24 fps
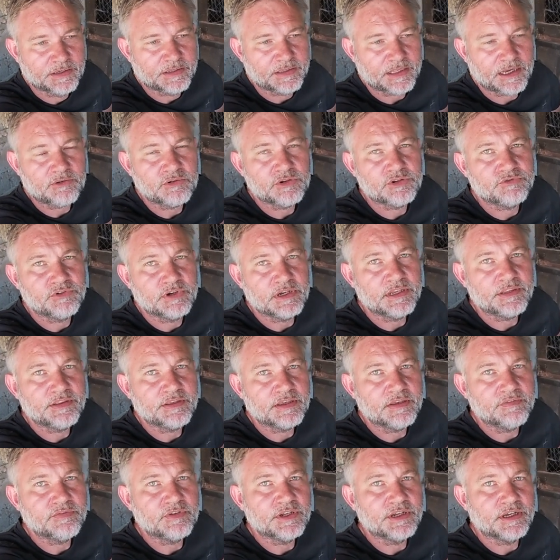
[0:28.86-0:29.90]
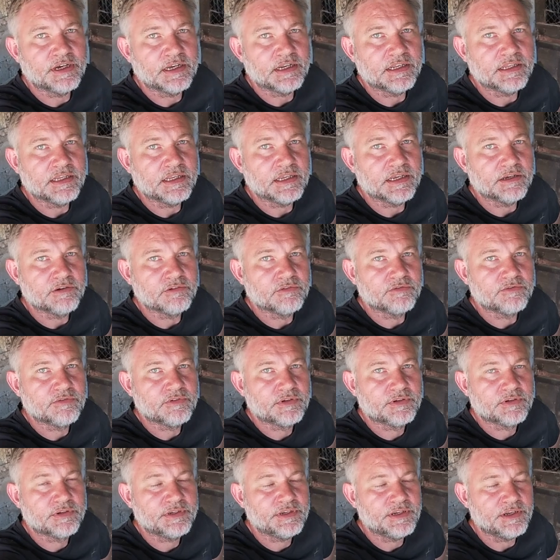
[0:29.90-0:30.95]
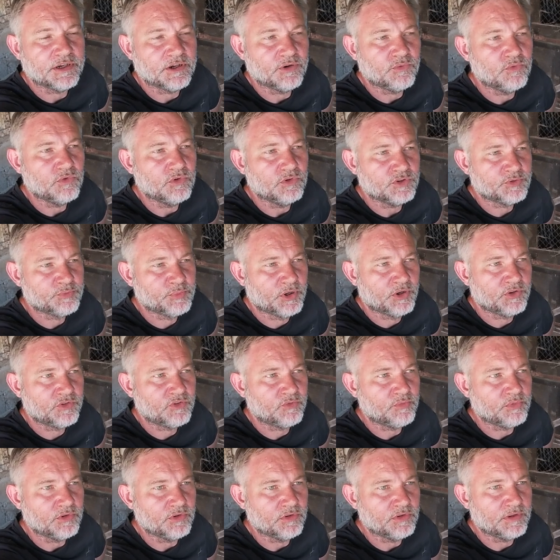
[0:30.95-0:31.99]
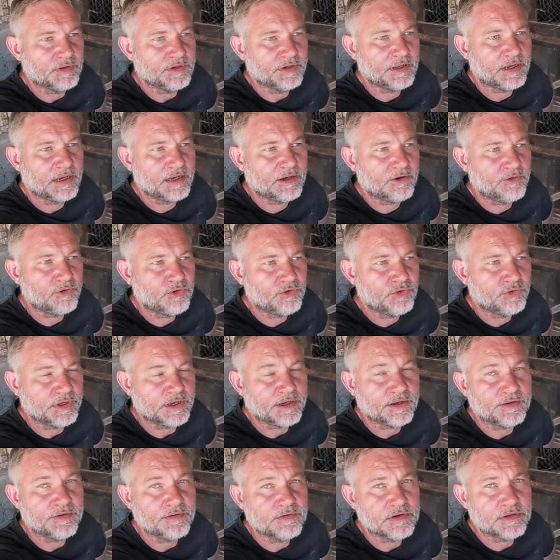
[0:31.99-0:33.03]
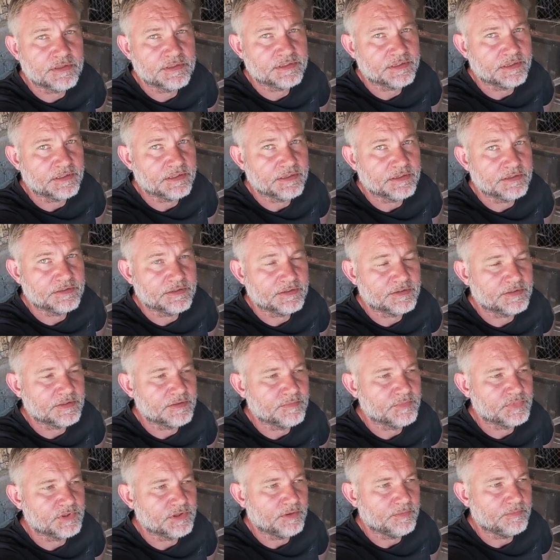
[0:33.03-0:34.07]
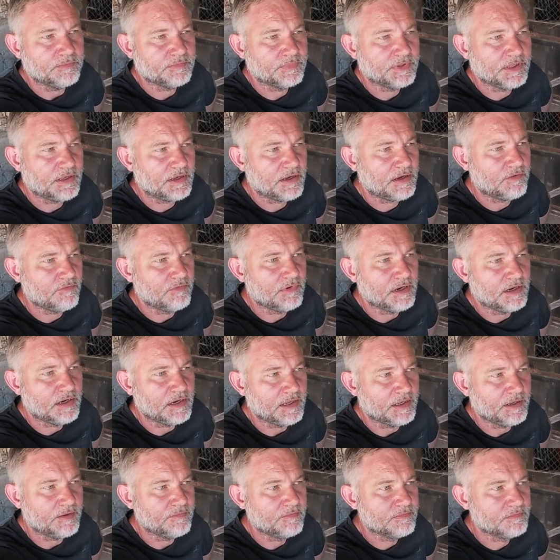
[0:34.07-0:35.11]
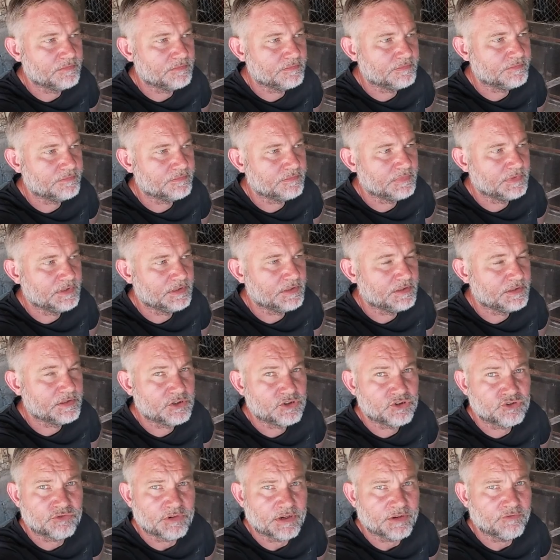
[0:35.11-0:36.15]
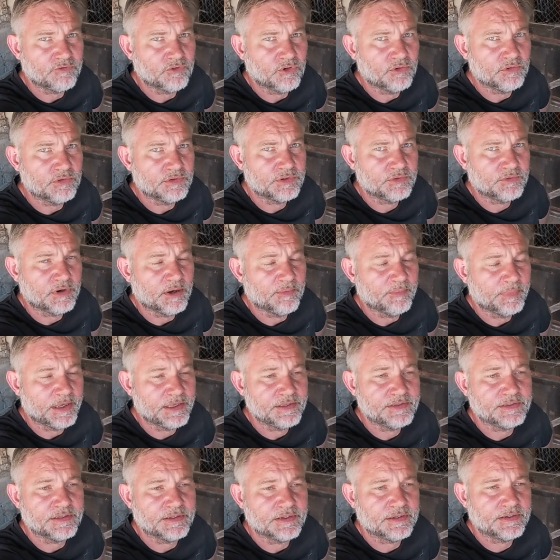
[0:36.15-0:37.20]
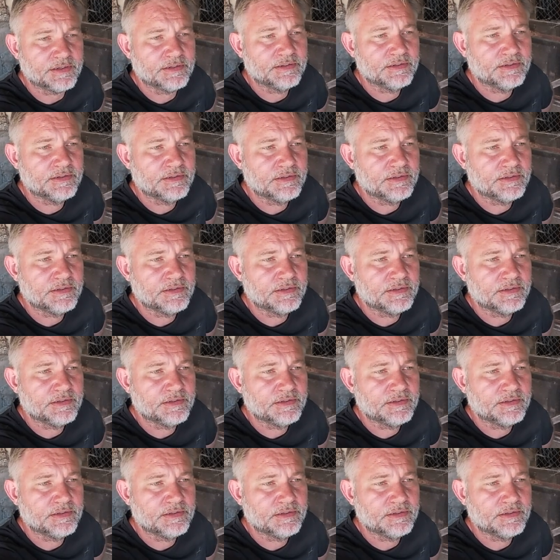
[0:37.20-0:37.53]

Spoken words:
That was really to give you an idea of what's possible and how quick you can set these systems up. They are really straightforward, quite basic.